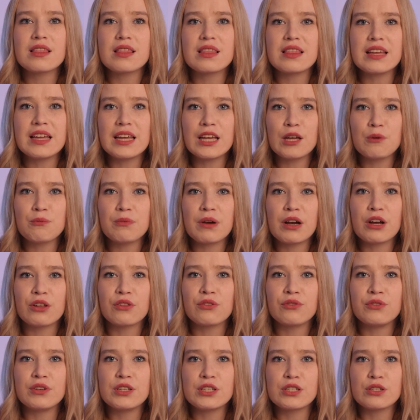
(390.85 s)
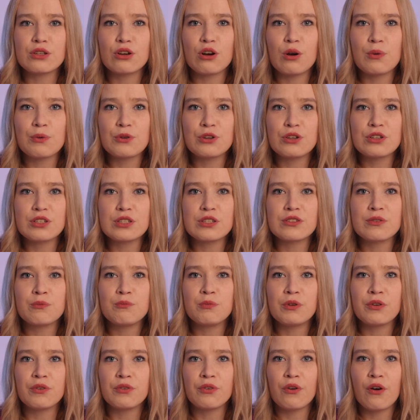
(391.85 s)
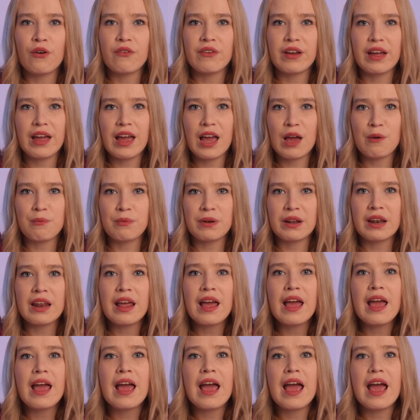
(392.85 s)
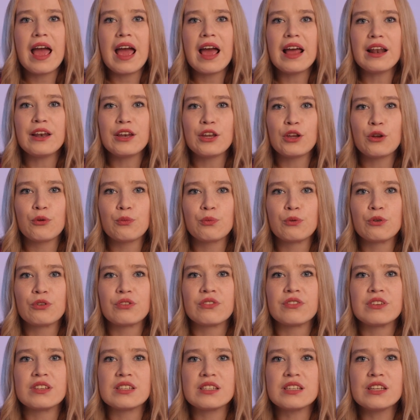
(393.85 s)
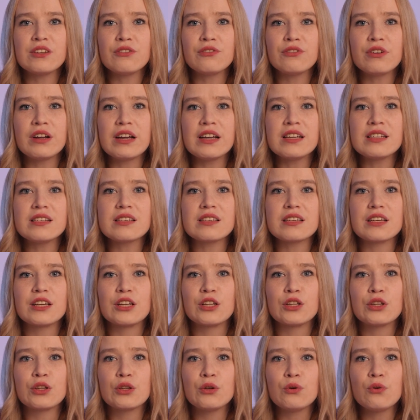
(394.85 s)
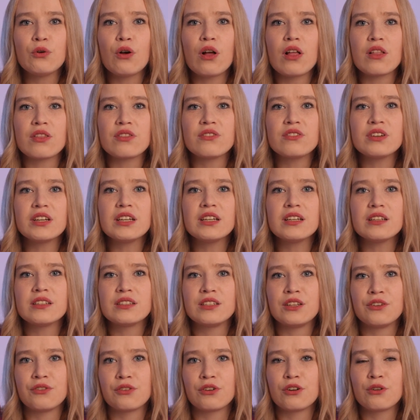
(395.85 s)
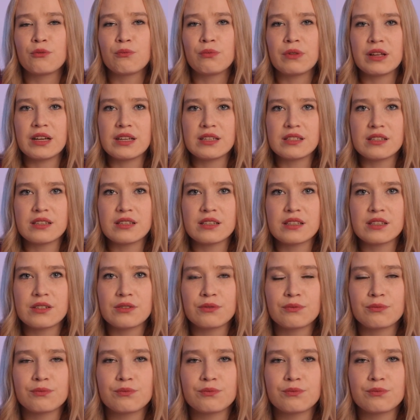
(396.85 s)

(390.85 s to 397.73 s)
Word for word: Think about these options before they happen, and you put the seed phrase in two or three different places.